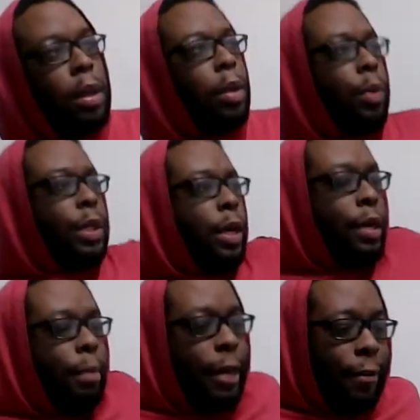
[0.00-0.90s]
We
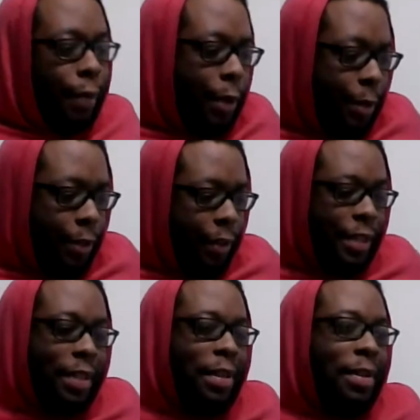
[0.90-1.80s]
talking about the Falcons
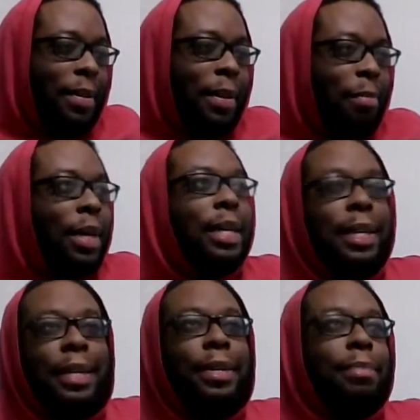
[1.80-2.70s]
versus the
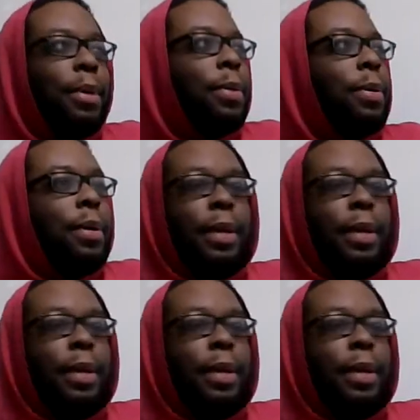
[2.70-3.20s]
Buccanners, bro.